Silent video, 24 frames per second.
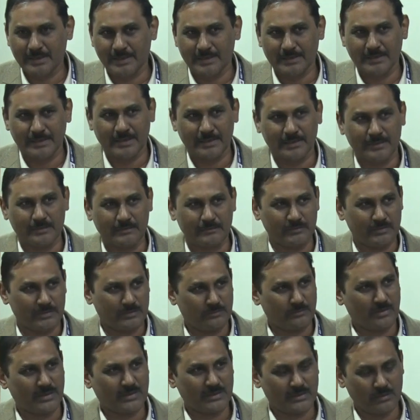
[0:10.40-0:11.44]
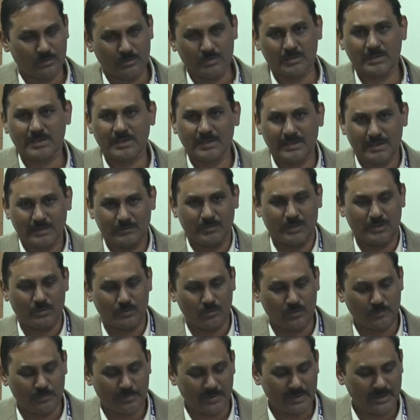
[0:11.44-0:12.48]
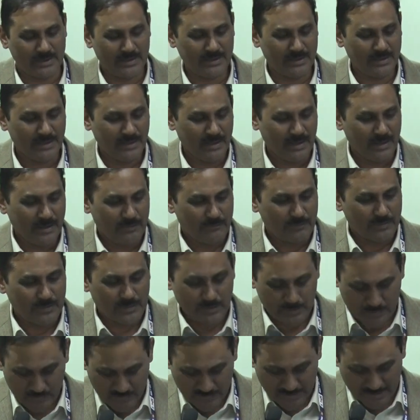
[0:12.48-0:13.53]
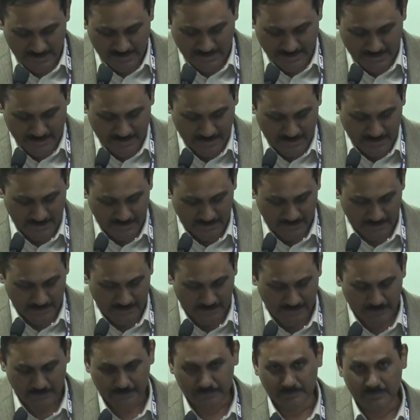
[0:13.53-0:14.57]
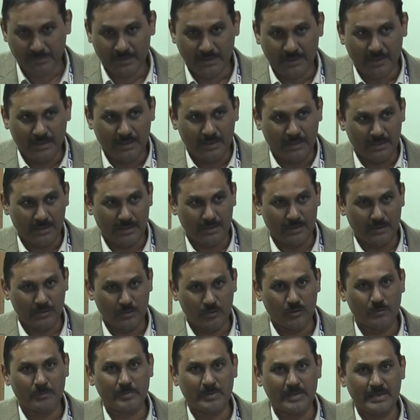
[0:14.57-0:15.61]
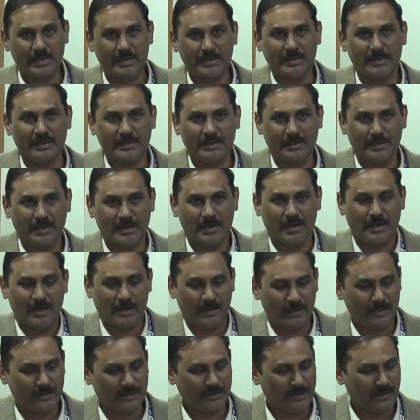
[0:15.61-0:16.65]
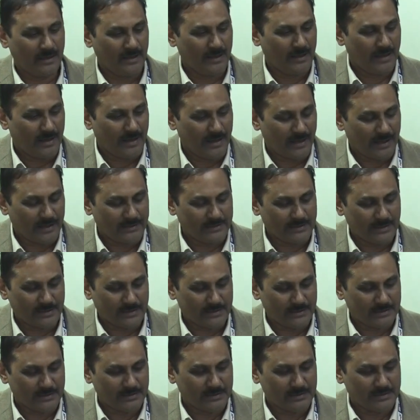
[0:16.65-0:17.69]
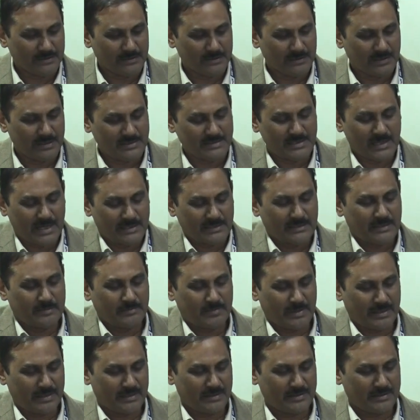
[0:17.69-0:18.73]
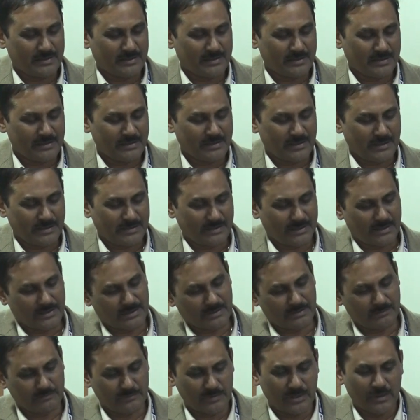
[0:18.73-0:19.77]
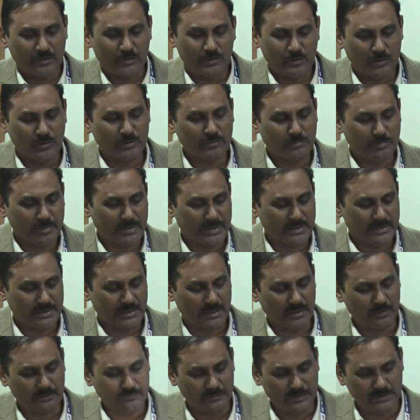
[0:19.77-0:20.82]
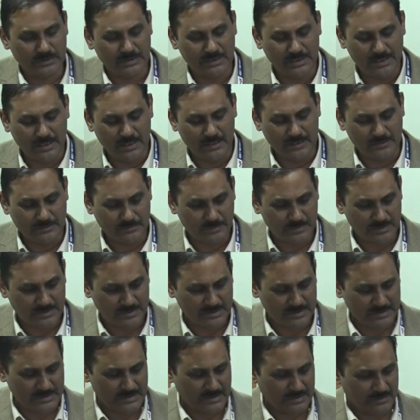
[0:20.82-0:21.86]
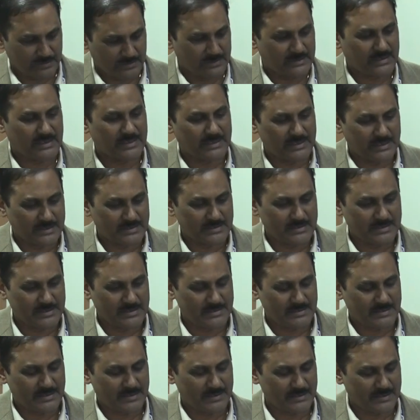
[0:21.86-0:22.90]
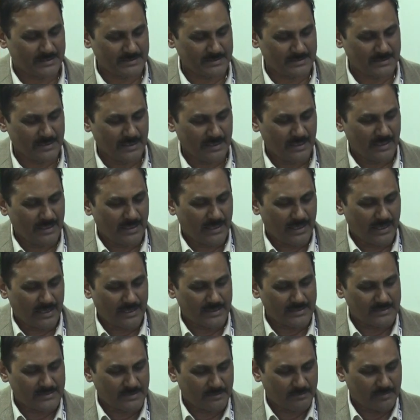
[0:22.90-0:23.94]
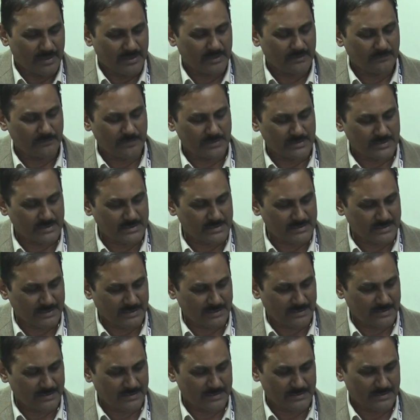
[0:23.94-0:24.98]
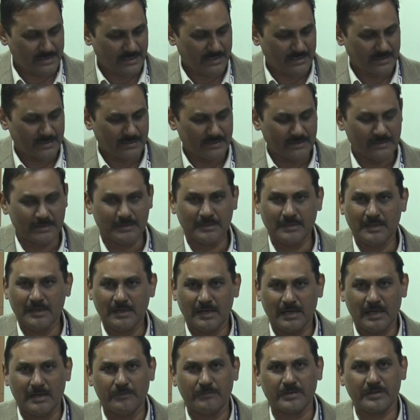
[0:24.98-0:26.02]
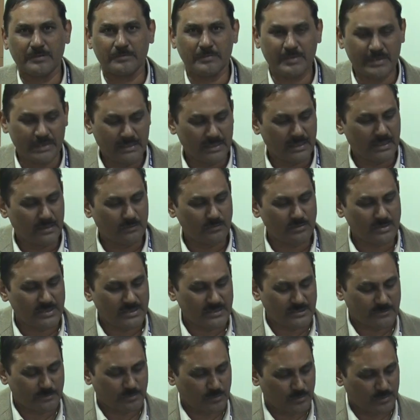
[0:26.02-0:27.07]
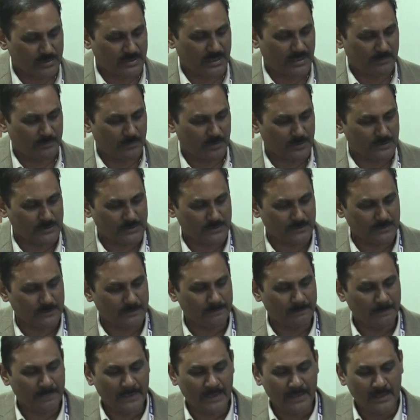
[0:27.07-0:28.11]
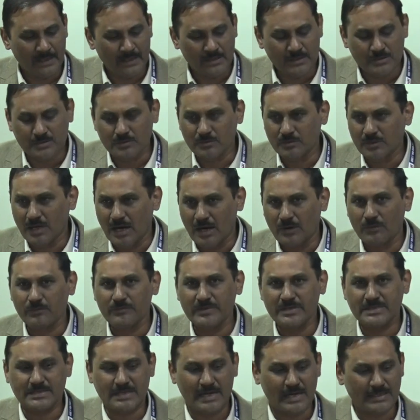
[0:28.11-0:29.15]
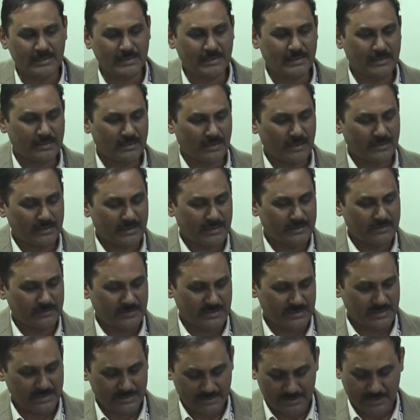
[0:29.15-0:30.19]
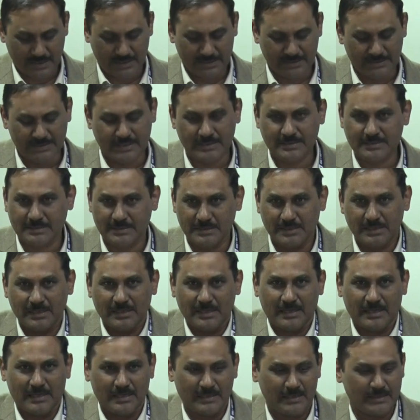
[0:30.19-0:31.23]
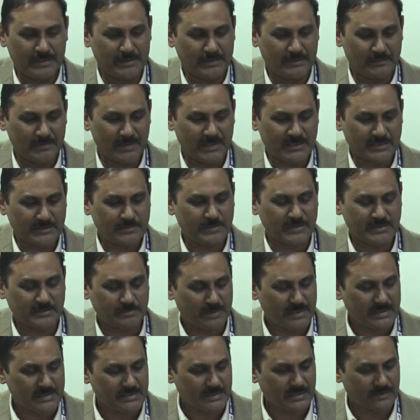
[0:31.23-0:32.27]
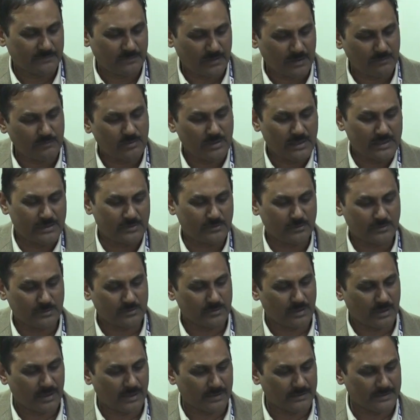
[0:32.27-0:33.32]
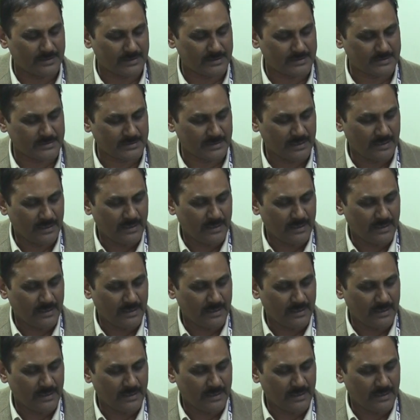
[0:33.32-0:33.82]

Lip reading: and then one OT and one OPD with a 20-chair OPD hall. And then I started my clinic, and then we have grown big now with 3 hospitals, 3 tertiary centers, and some 8 vision centers, and a very big outreach program also. So how we started and all that, I'll just express myself how I could do all this.